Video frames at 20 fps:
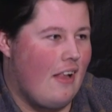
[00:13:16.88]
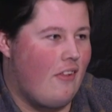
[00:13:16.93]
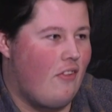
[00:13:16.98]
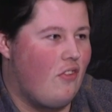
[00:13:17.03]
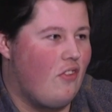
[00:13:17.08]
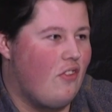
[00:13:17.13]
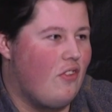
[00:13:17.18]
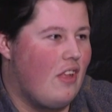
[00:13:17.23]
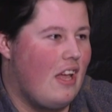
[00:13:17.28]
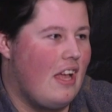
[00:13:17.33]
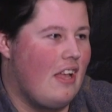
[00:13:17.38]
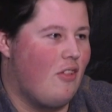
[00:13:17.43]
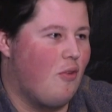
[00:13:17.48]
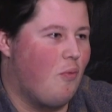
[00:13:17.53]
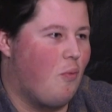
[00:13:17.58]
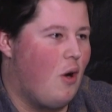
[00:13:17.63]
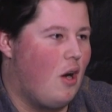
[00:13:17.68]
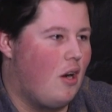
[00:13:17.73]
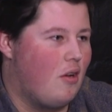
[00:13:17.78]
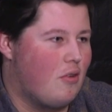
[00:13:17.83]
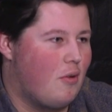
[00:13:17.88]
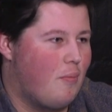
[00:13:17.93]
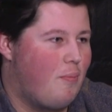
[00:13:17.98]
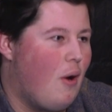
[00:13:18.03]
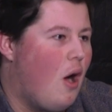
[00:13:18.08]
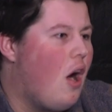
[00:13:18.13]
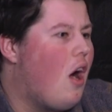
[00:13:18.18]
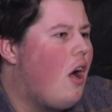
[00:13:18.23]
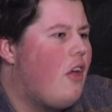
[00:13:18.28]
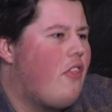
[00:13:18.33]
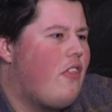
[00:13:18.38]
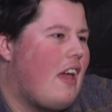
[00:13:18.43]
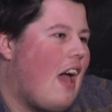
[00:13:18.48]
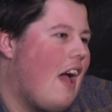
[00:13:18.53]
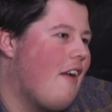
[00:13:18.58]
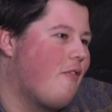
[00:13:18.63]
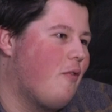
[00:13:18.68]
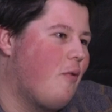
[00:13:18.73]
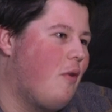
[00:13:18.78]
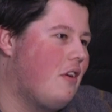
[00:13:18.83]
in the world. But I
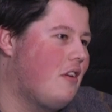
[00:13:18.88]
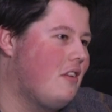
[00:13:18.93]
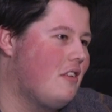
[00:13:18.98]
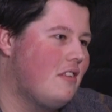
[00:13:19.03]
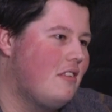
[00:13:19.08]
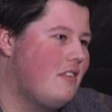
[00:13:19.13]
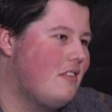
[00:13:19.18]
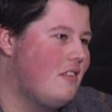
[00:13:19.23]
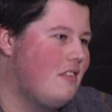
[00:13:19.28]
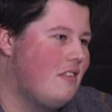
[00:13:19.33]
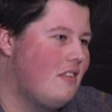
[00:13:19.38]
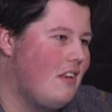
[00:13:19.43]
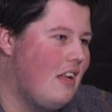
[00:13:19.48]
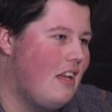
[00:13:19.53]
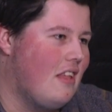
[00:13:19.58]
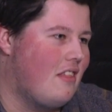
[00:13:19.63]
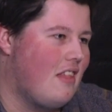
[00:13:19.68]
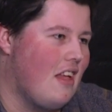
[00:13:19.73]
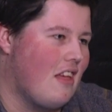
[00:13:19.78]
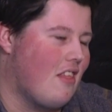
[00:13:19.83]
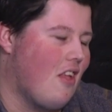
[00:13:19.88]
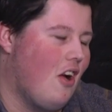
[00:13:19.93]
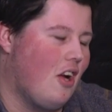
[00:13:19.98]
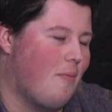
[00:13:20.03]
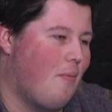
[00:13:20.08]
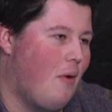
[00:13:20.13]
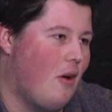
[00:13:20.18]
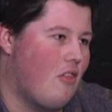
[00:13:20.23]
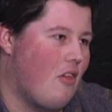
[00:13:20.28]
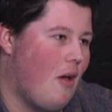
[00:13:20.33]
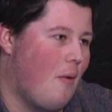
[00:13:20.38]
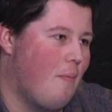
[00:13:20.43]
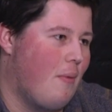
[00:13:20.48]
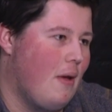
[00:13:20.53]
think everyone is disliked by something.